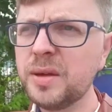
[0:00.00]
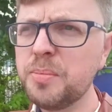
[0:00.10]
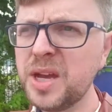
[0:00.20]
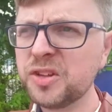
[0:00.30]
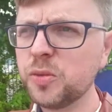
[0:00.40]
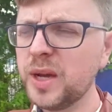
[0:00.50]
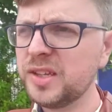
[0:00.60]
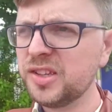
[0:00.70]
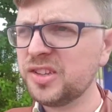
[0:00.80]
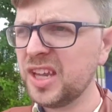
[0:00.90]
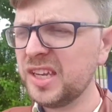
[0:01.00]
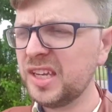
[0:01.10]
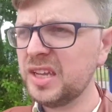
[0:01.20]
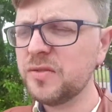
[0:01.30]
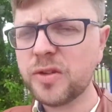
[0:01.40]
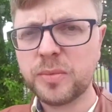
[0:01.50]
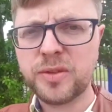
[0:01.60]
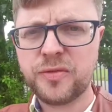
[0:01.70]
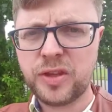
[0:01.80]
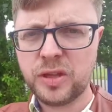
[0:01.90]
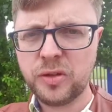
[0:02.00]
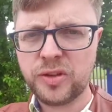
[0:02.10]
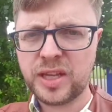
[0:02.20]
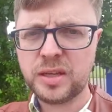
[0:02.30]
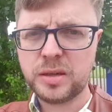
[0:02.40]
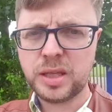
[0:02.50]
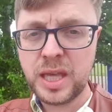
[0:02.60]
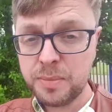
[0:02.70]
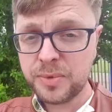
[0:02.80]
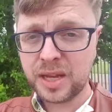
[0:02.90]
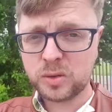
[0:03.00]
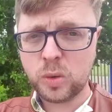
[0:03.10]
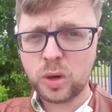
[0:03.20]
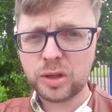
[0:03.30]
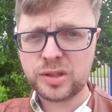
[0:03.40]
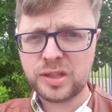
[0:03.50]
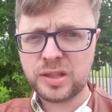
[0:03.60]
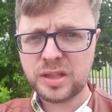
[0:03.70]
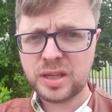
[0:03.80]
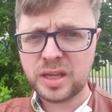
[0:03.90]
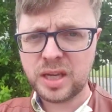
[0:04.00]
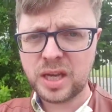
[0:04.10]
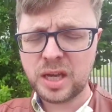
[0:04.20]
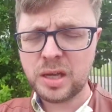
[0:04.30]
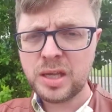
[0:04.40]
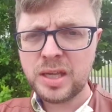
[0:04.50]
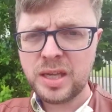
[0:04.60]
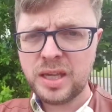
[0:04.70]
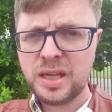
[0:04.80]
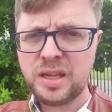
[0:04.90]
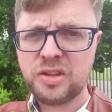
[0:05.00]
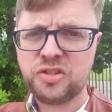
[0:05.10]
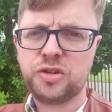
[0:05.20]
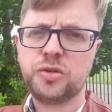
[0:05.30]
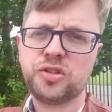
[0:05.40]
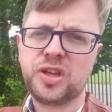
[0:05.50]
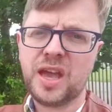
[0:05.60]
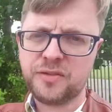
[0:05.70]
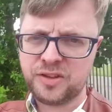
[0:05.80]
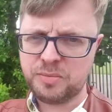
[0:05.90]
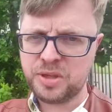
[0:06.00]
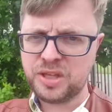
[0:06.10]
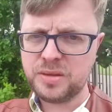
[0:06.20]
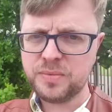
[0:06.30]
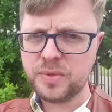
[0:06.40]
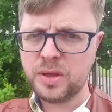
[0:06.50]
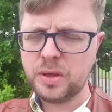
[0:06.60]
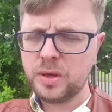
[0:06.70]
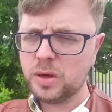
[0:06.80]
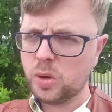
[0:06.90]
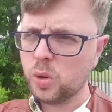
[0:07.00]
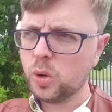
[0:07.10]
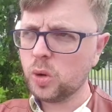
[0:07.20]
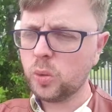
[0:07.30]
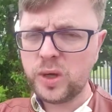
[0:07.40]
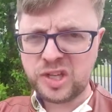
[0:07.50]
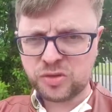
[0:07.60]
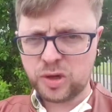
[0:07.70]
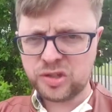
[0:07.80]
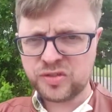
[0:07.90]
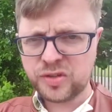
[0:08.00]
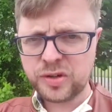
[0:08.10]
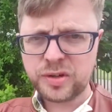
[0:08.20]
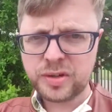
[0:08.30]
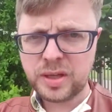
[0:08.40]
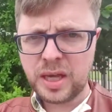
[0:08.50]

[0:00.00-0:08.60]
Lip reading: The best way to send it in from the field and keep that quality is using FTP or WeTransfer.